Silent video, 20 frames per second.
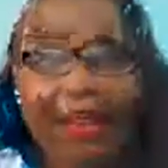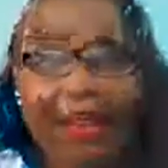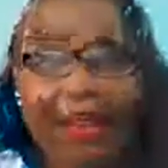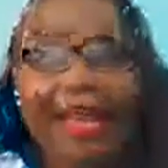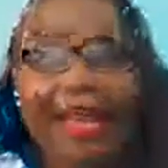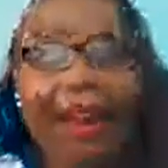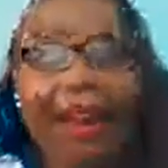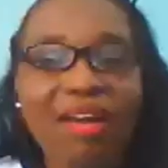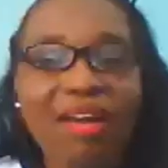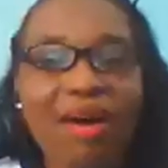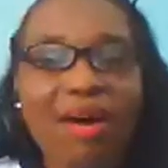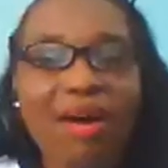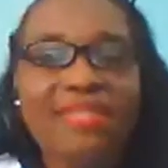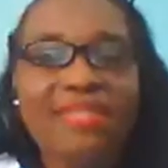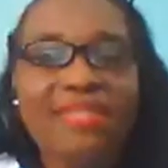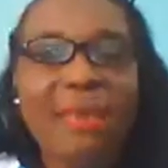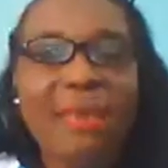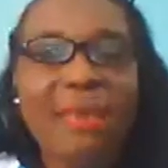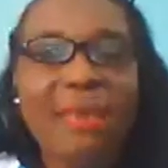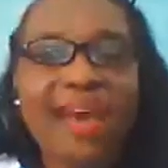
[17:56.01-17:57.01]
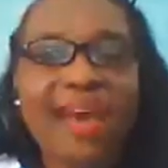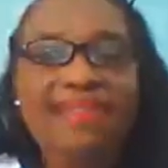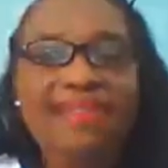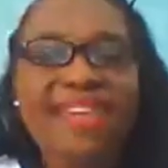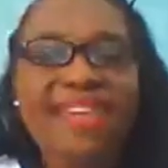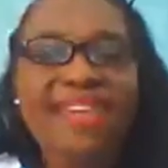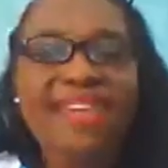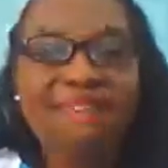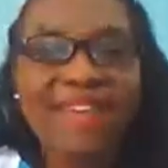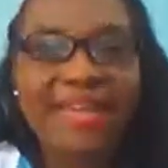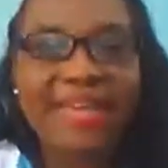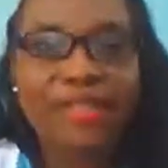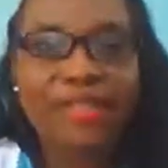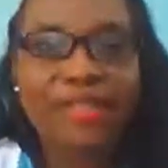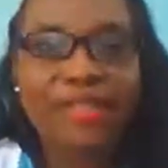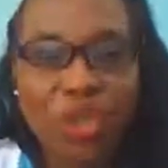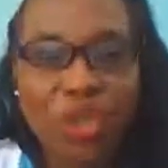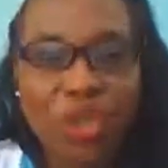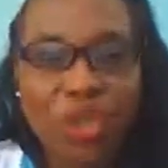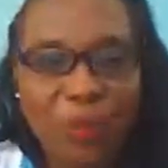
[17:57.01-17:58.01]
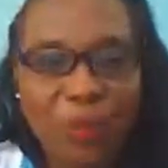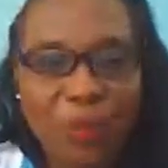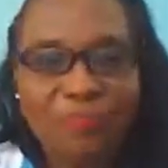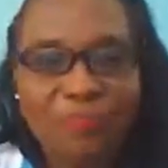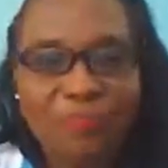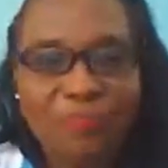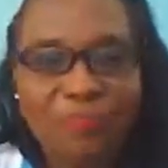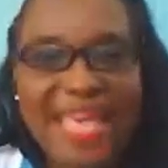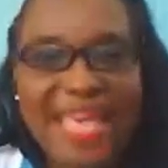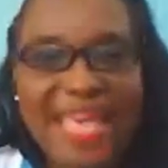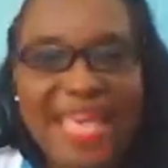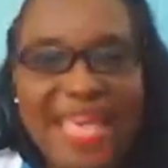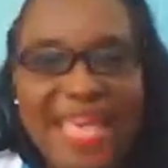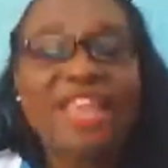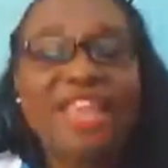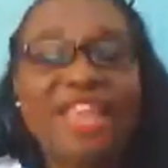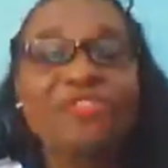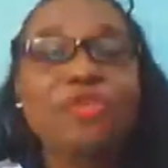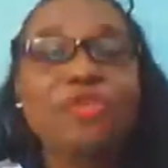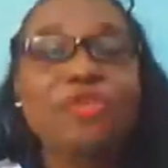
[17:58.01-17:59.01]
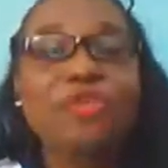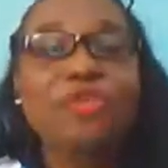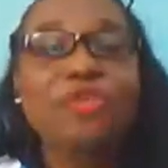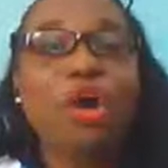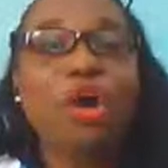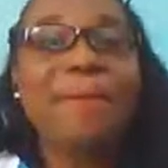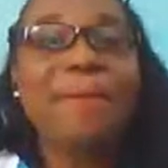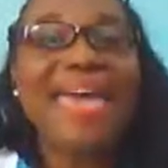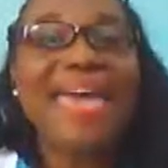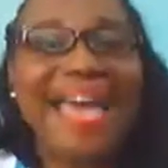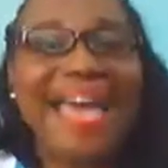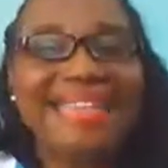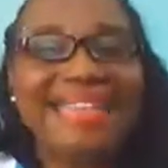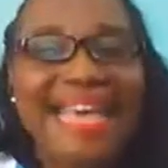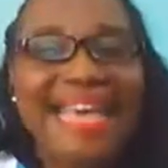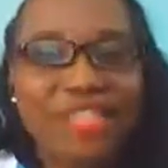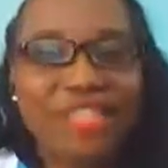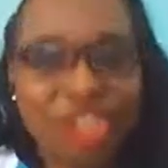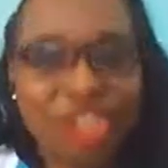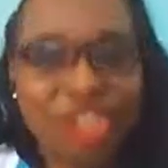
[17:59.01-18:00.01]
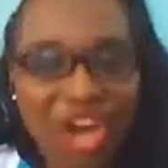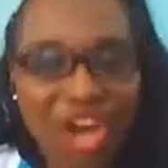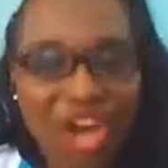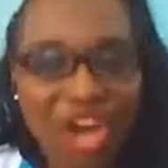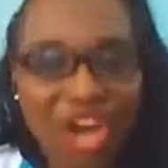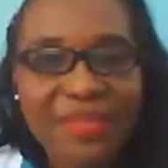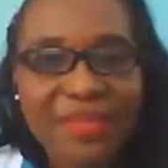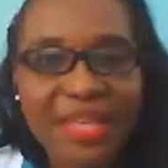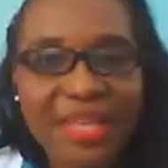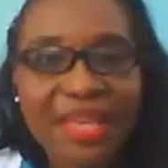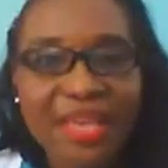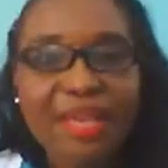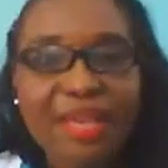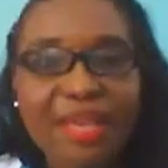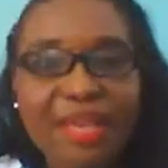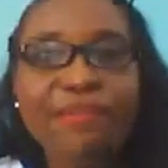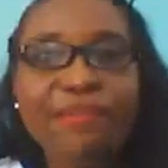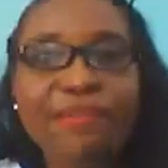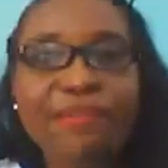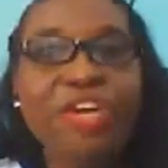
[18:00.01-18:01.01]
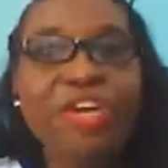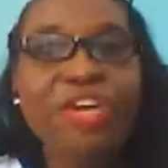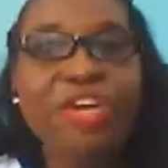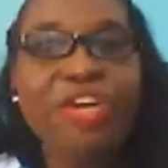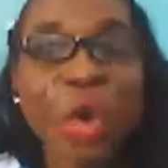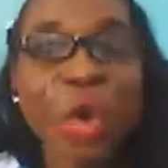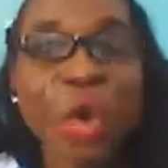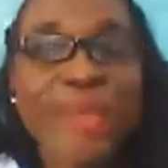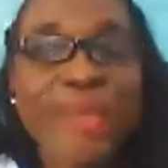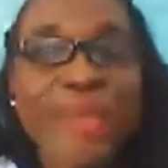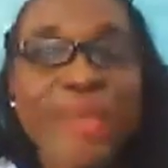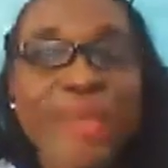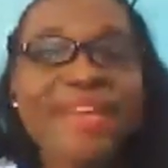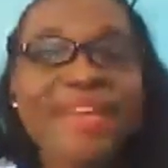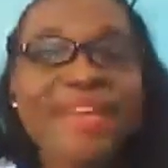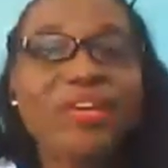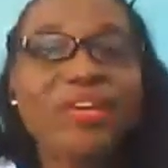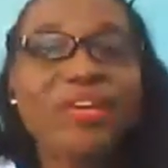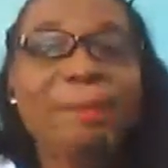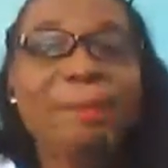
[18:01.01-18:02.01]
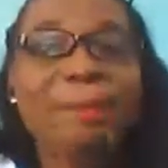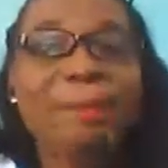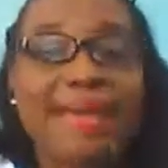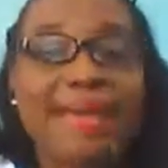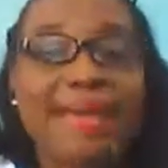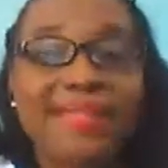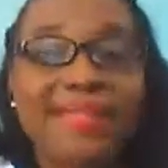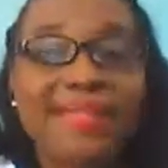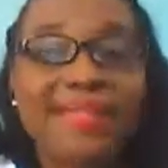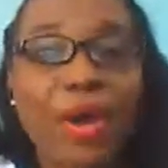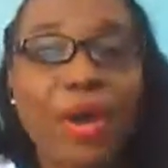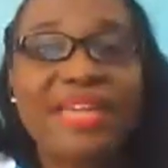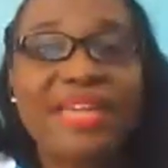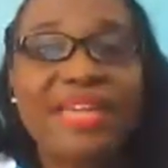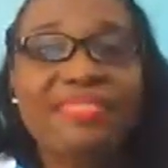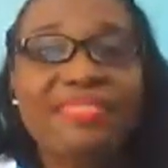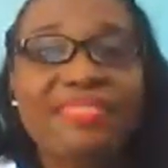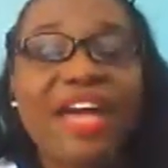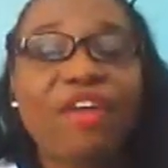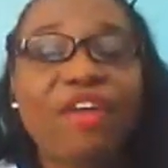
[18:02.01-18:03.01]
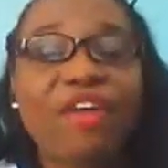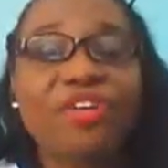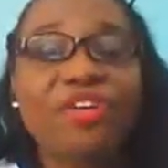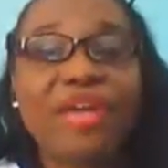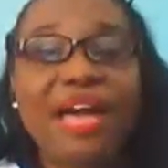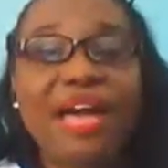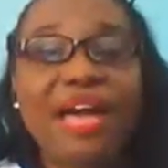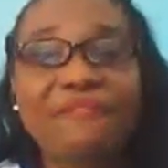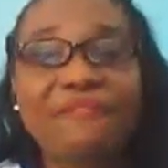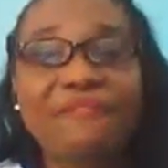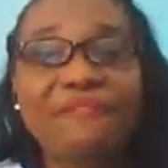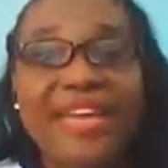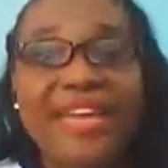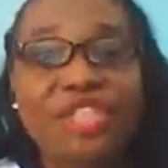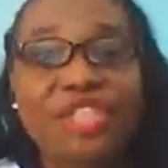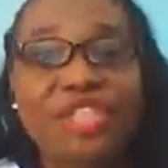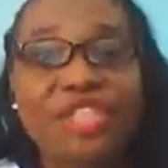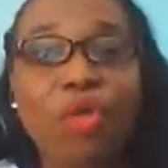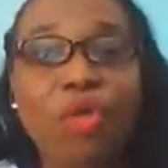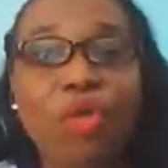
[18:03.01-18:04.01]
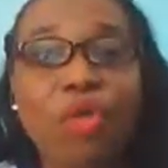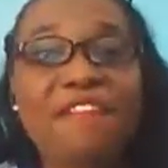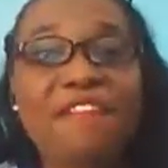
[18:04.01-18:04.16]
The laws they pass affect you. And if you don't pay attention, before you know it, they're going to pass laws that are going to affect you